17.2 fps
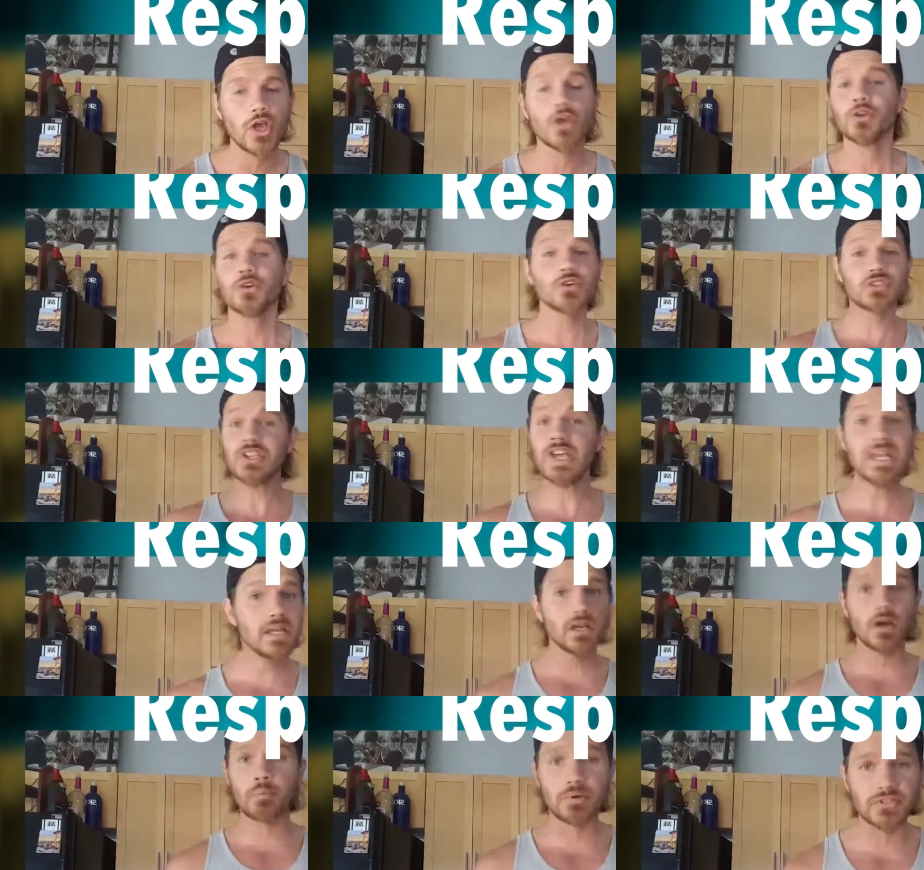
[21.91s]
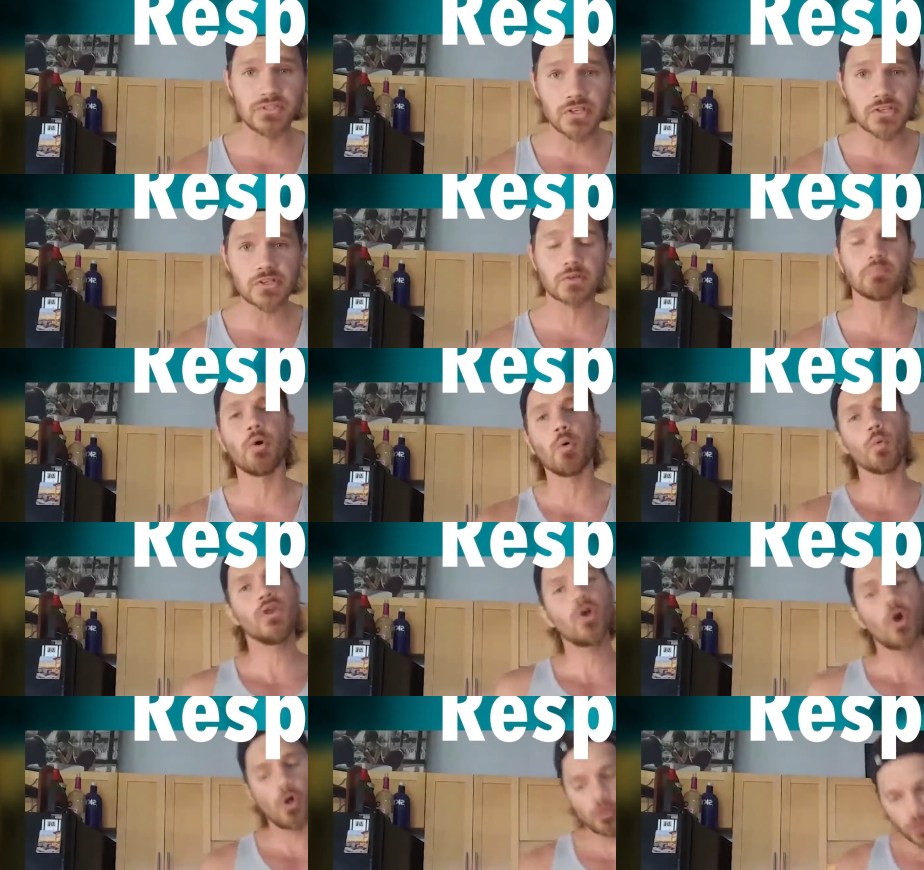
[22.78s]
You're stating a position, but
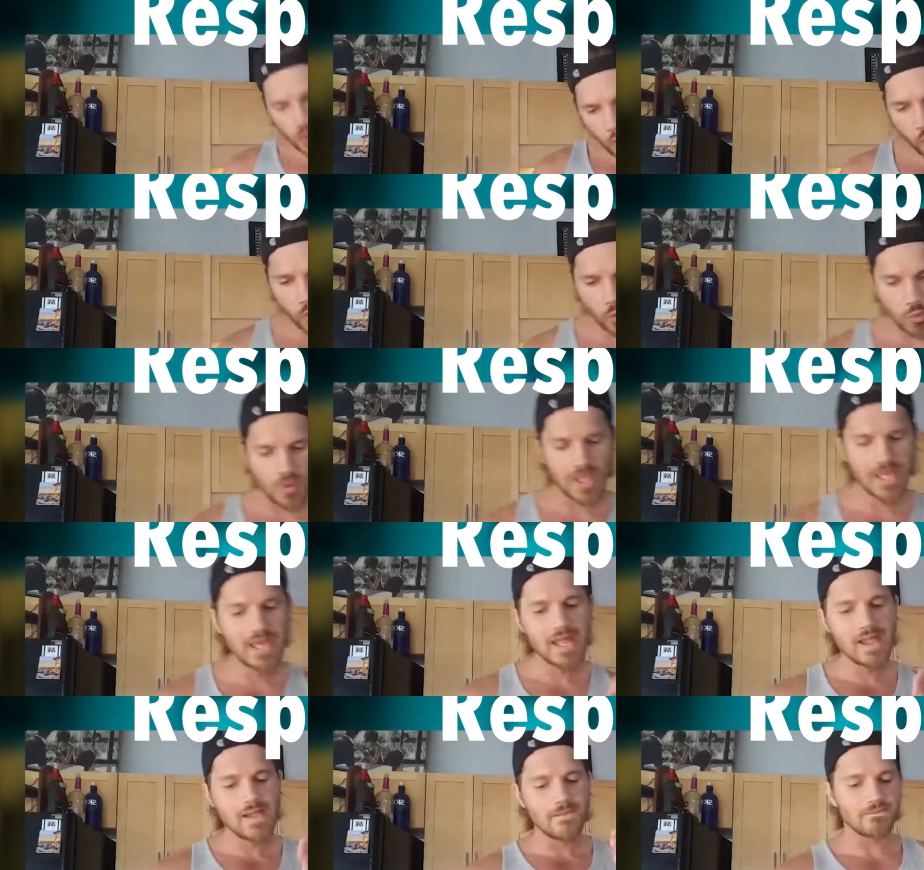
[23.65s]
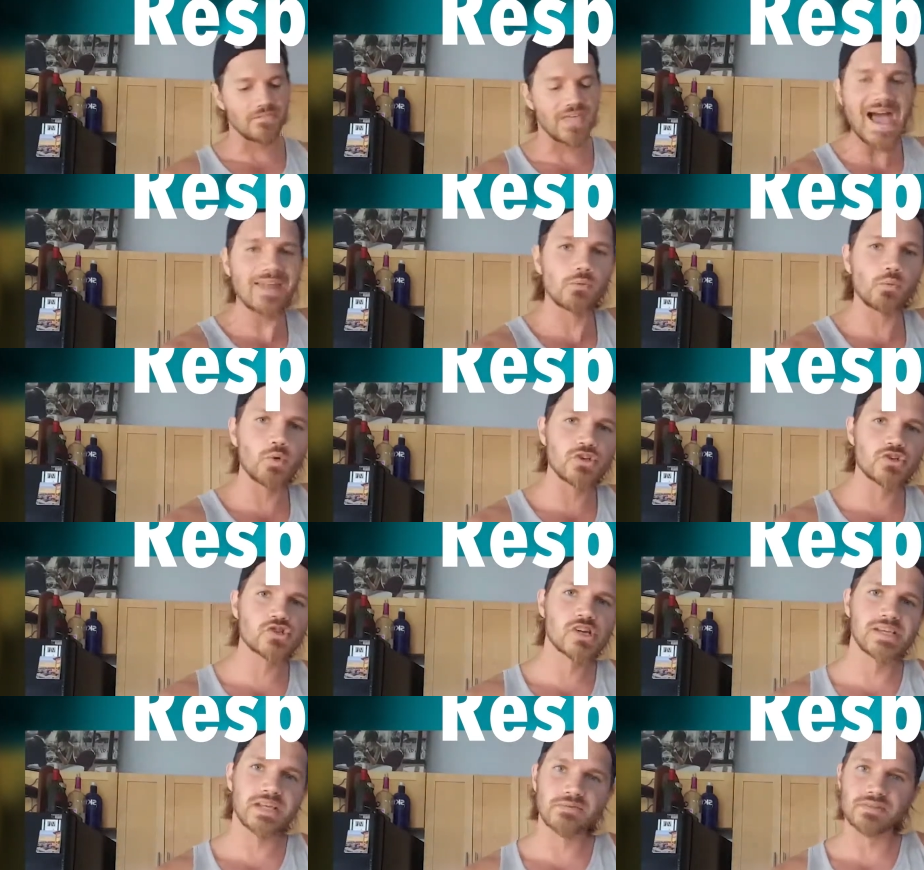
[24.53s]
we all know that
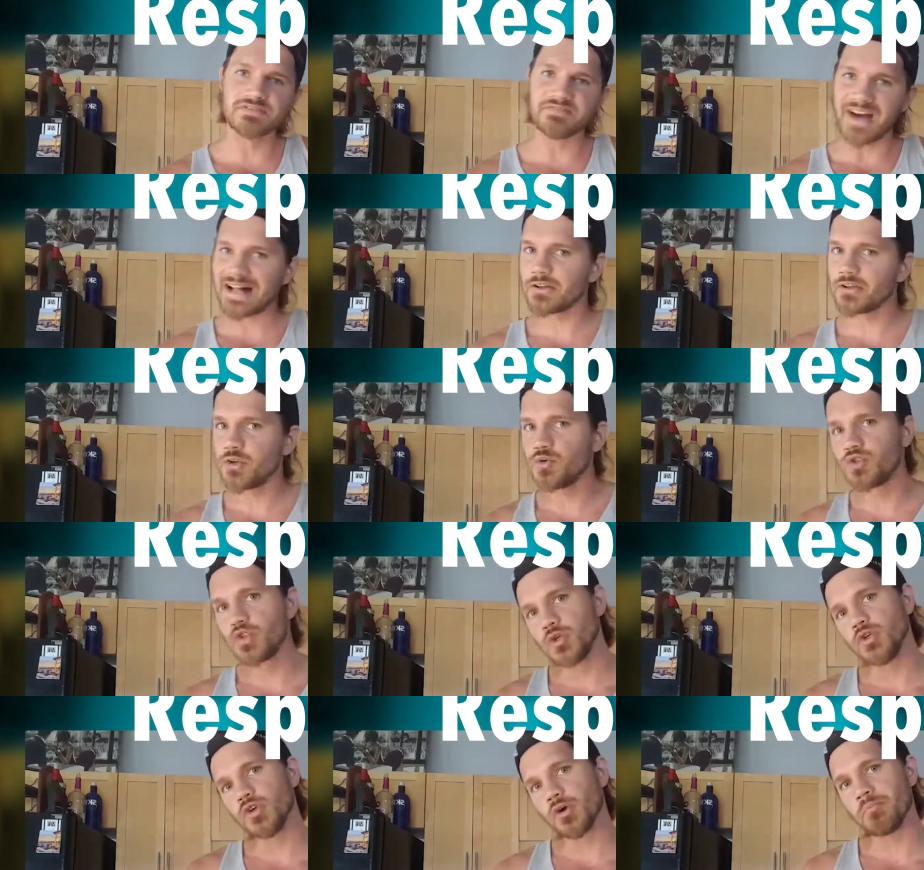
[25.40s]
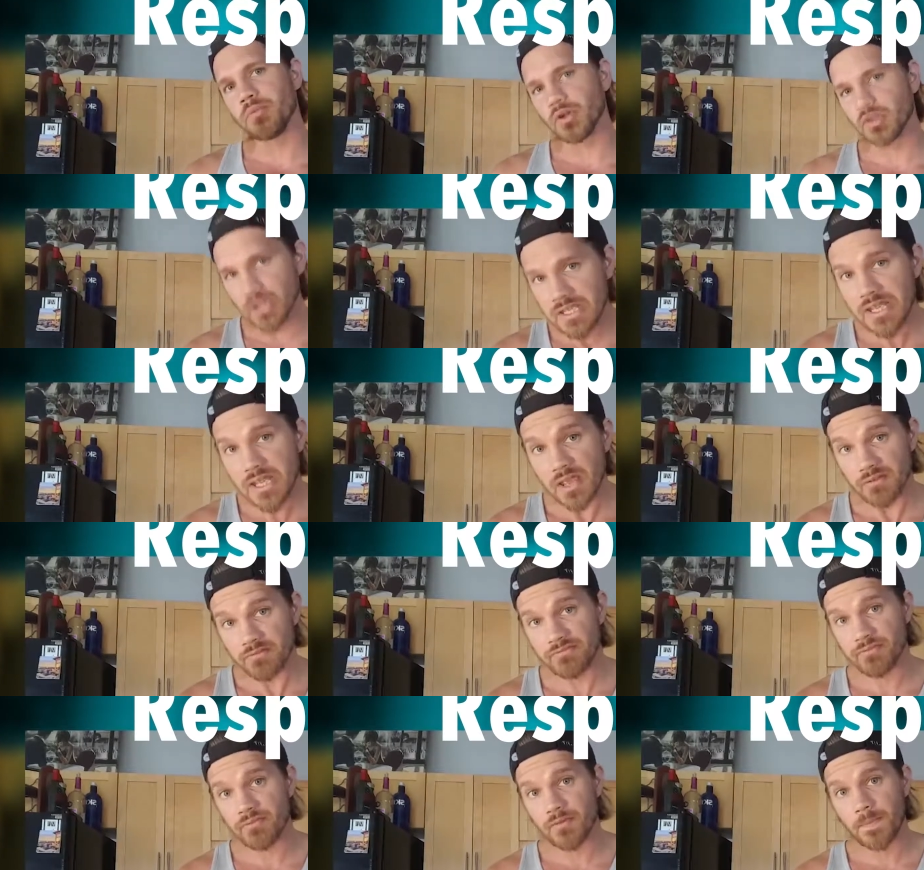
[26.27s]
which gives value to your
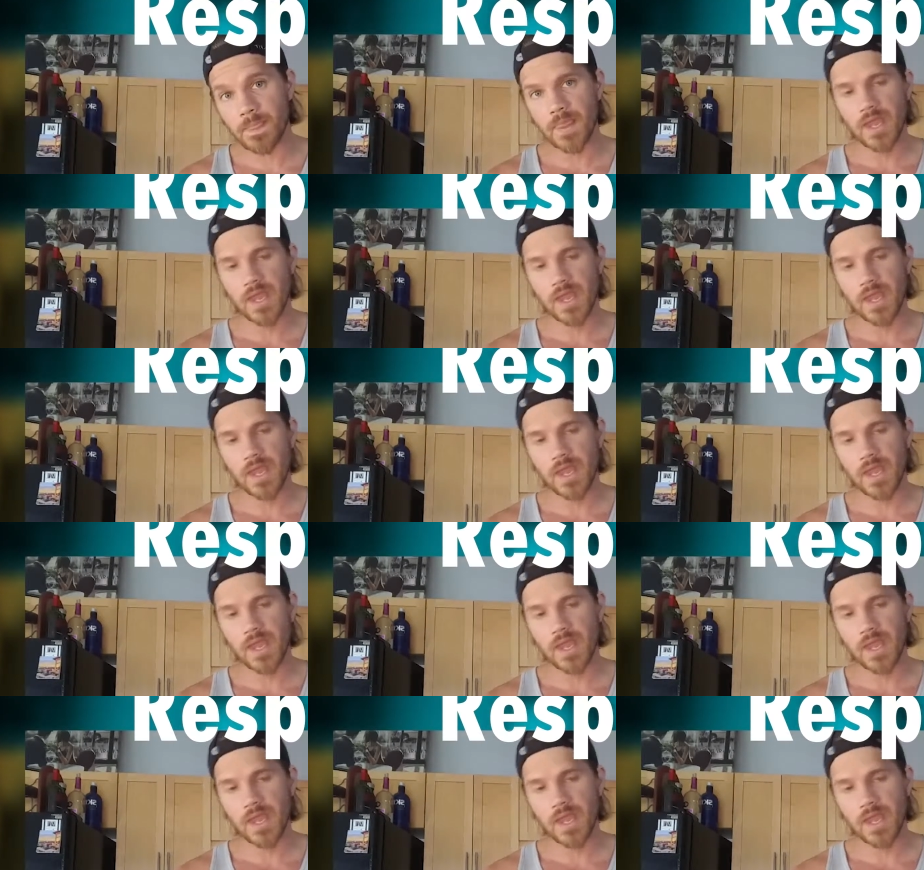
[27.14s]
belief